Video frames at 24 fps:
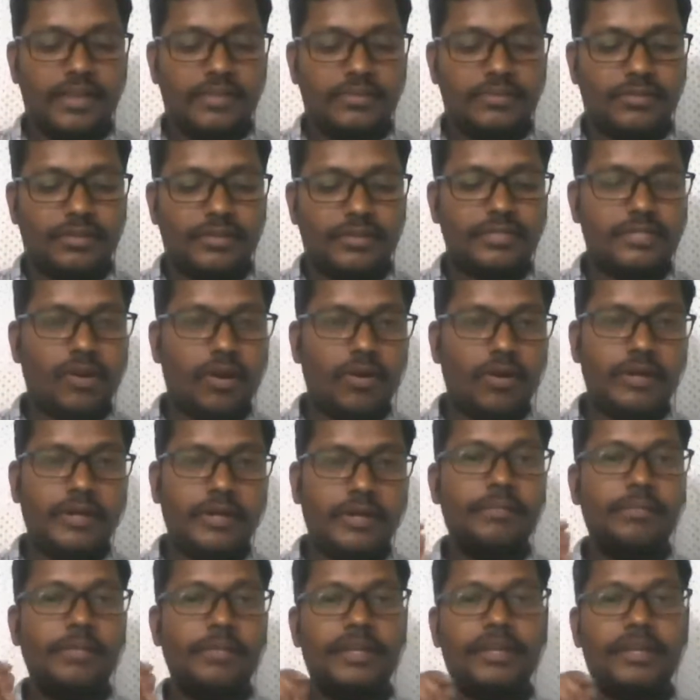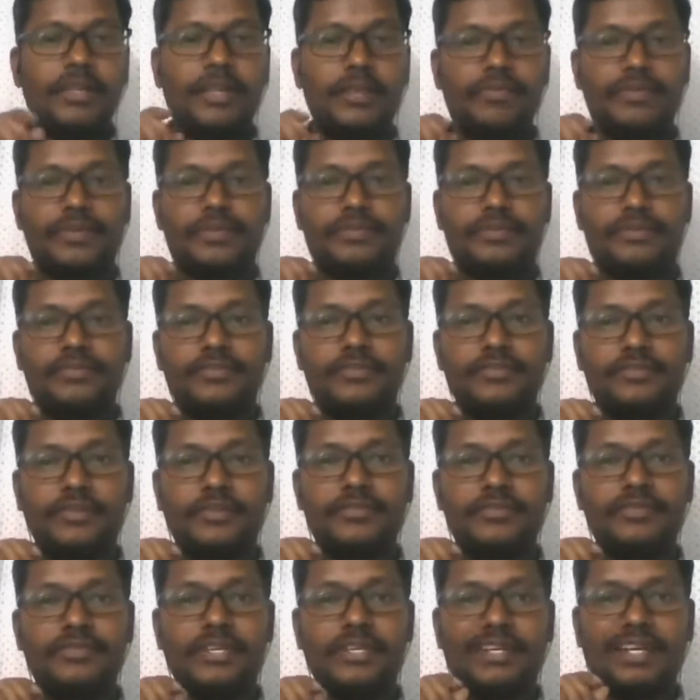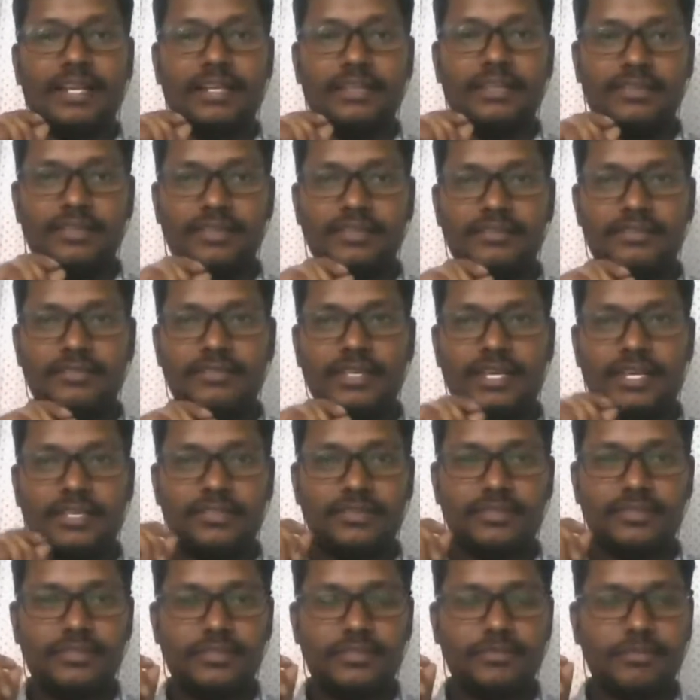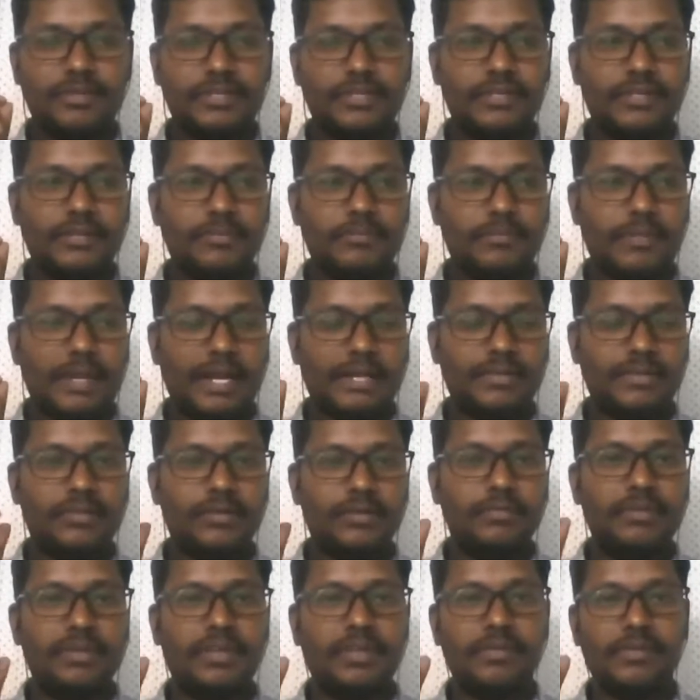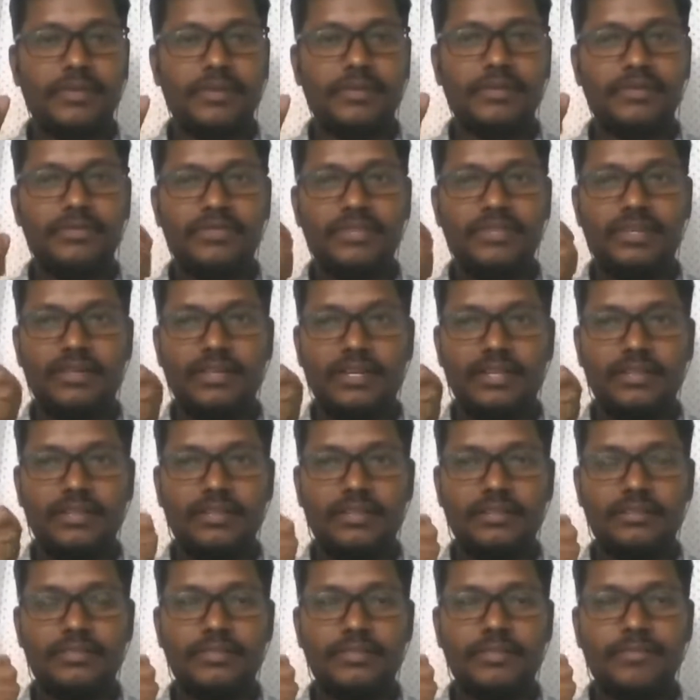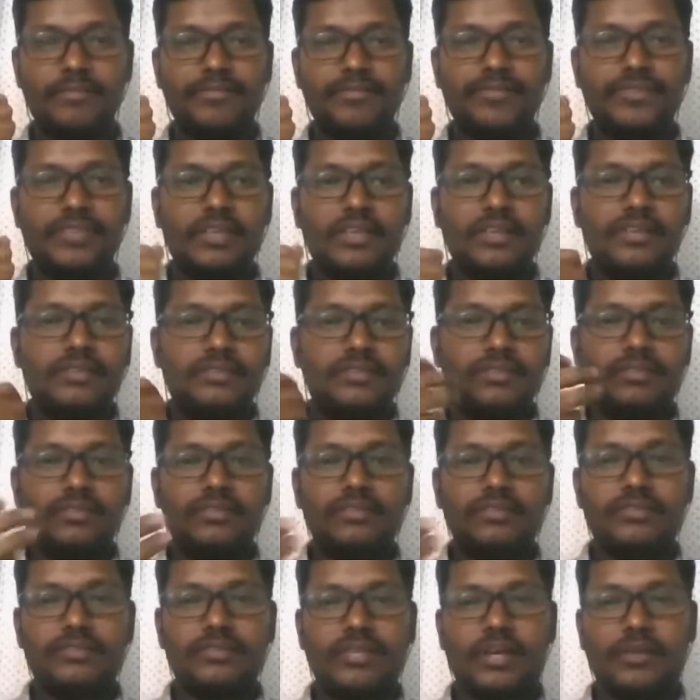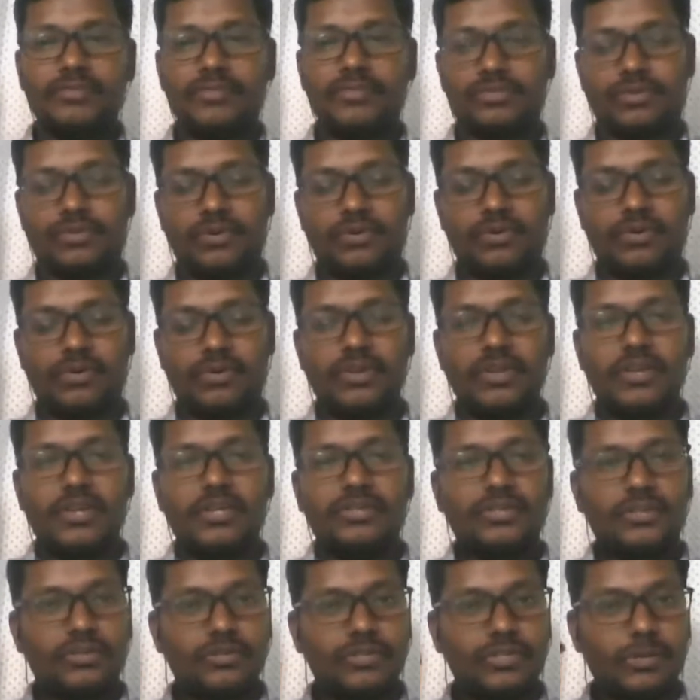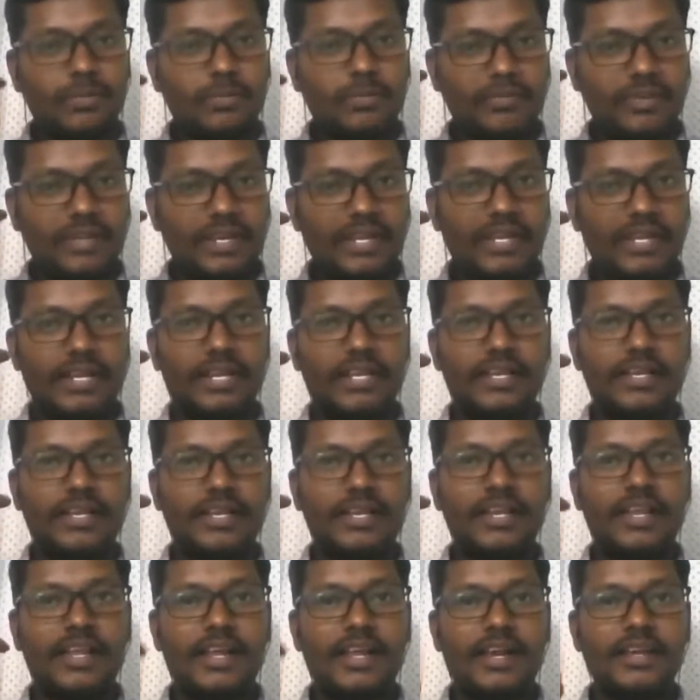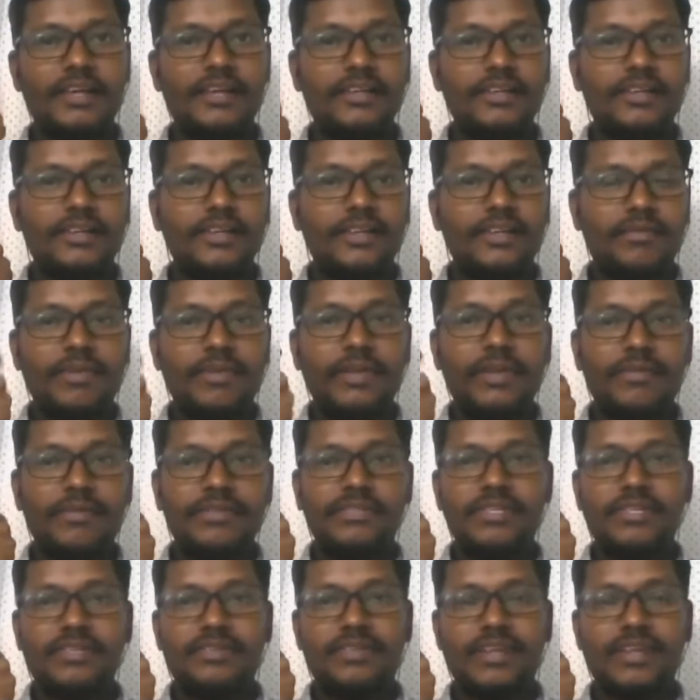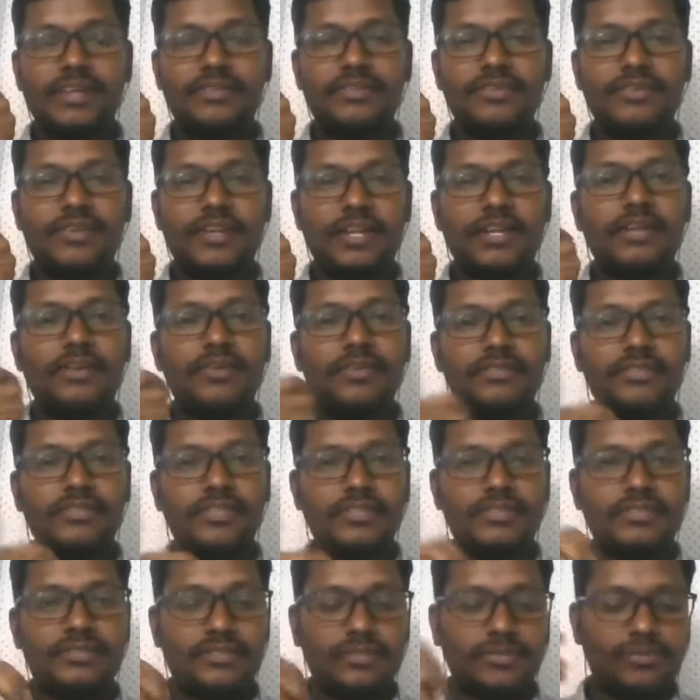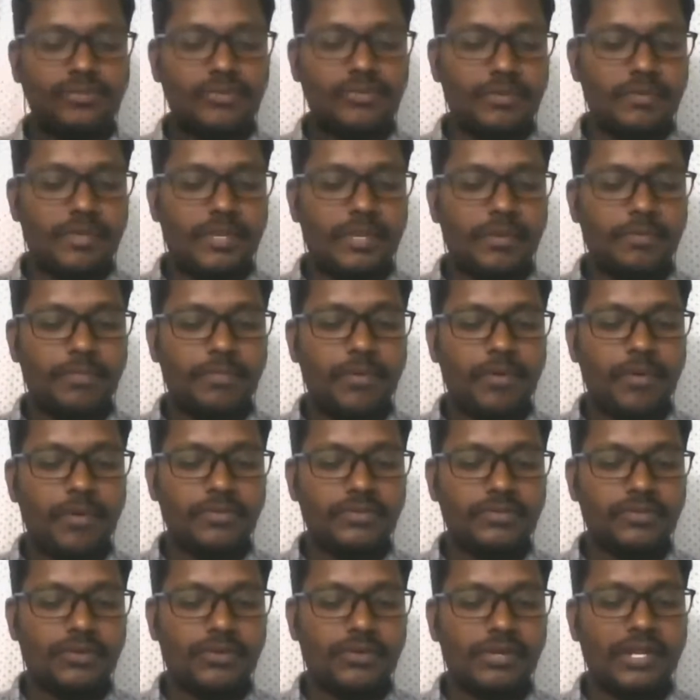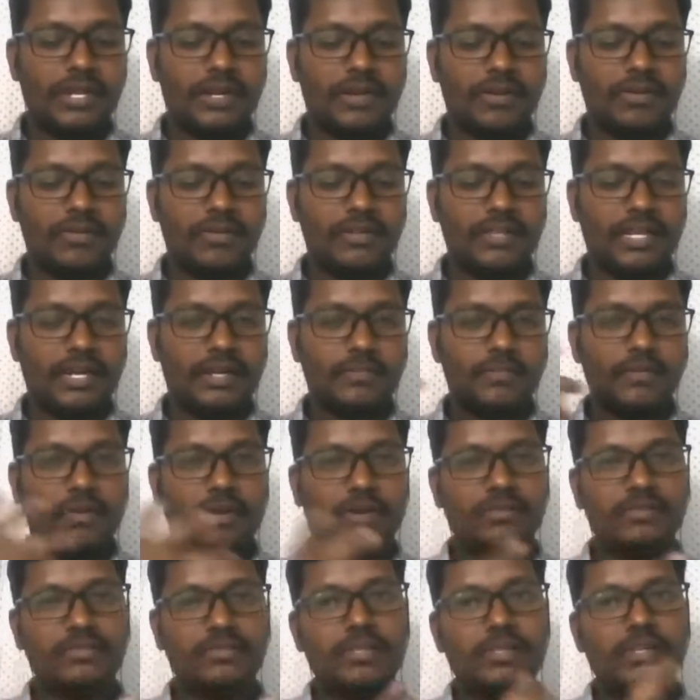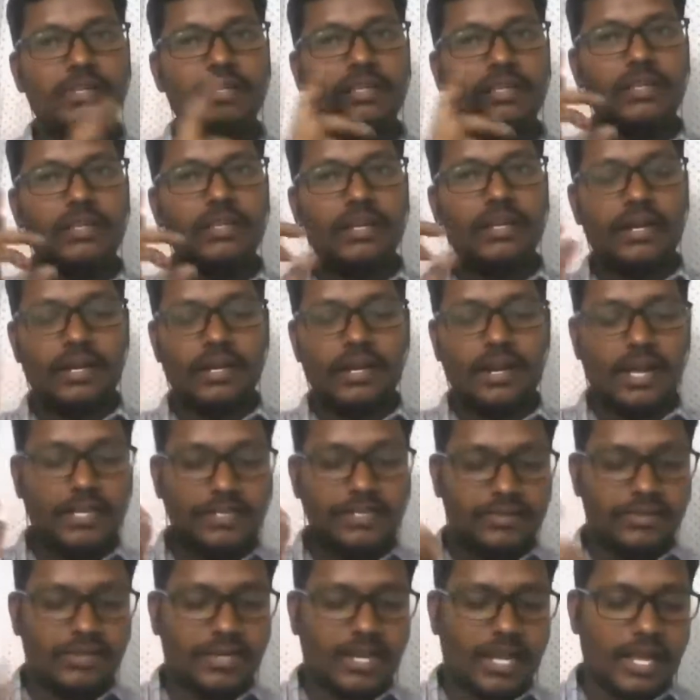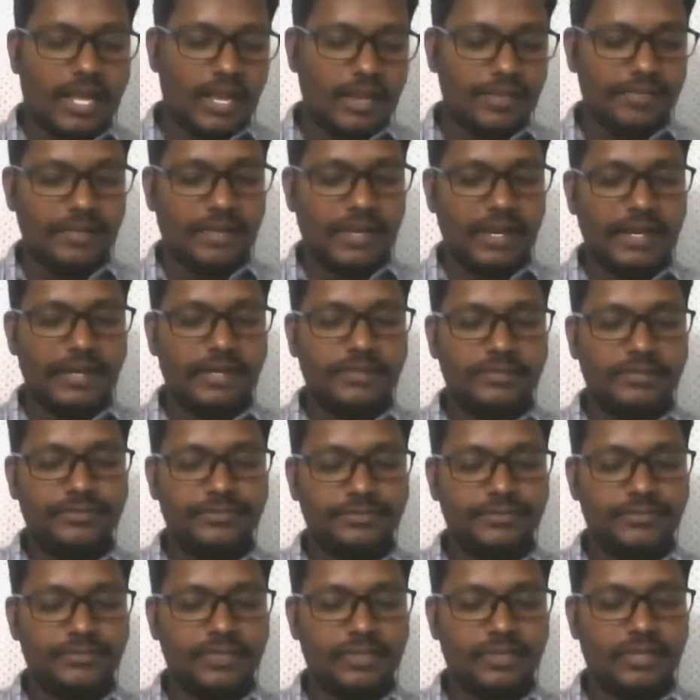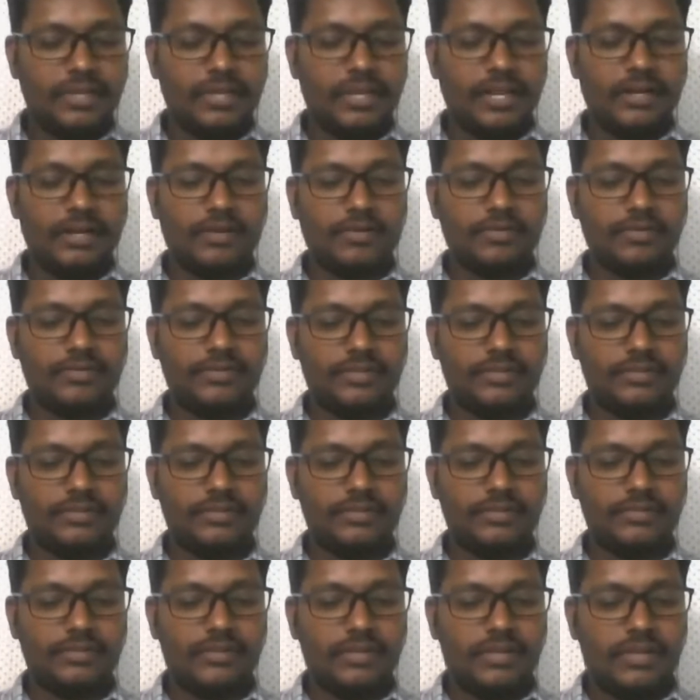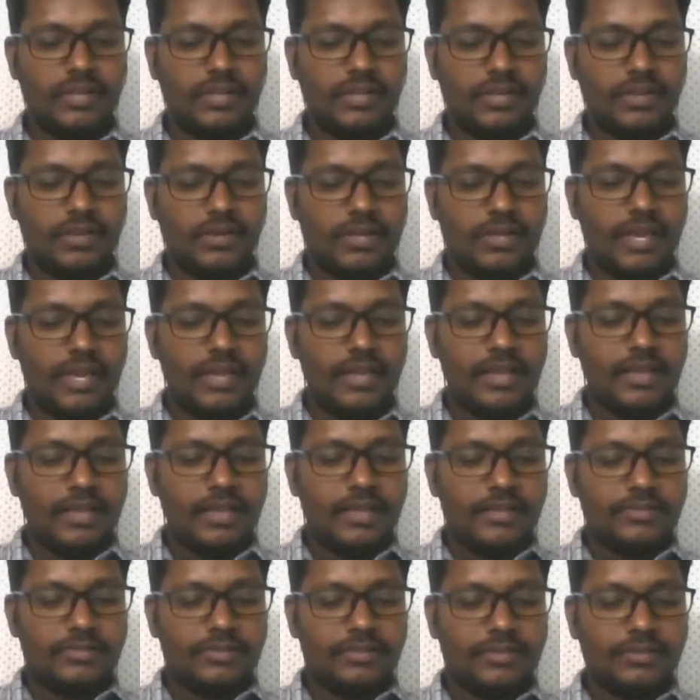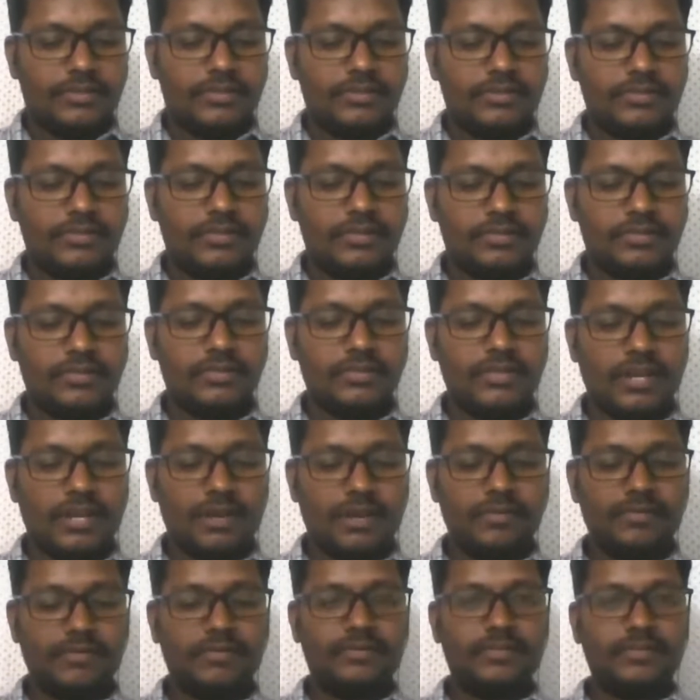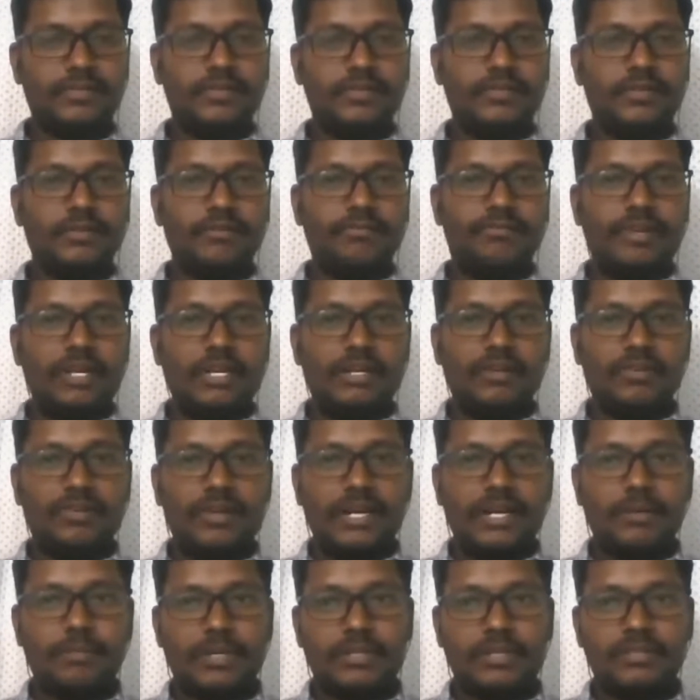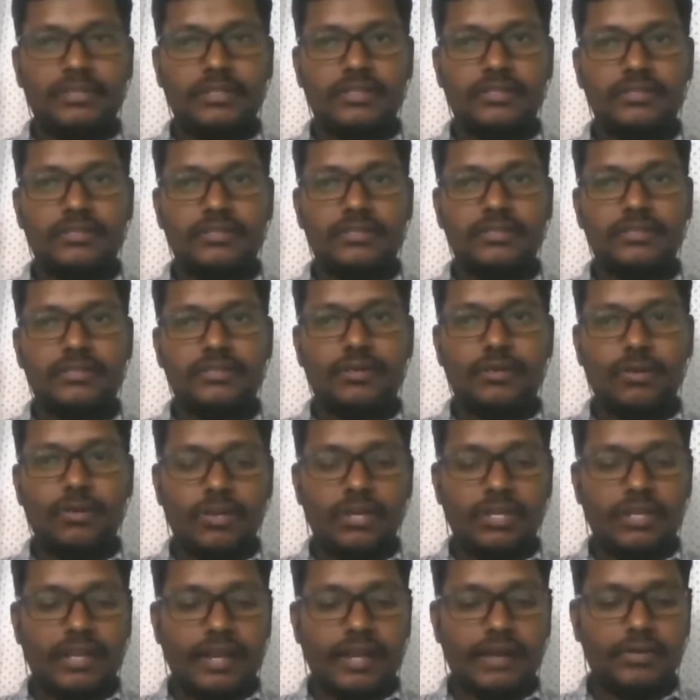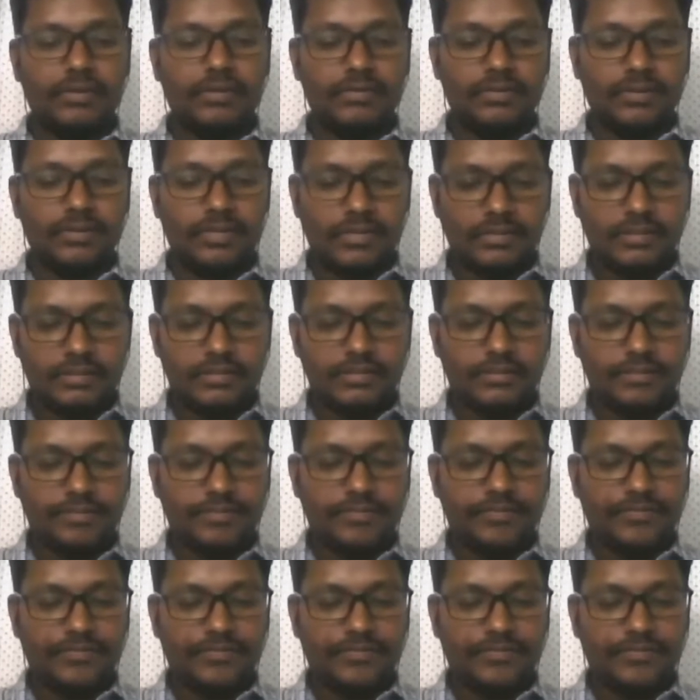So it's already been given. So if they tell this, that this many marks should be given. If they tell this, so this is how you score. So you should be very clear, and whenever they're trying to tell you, just you should be keeping on scoring and all that, because at last you are arriving at conclusions. Okay, so this is how a well-trained persons only can do this.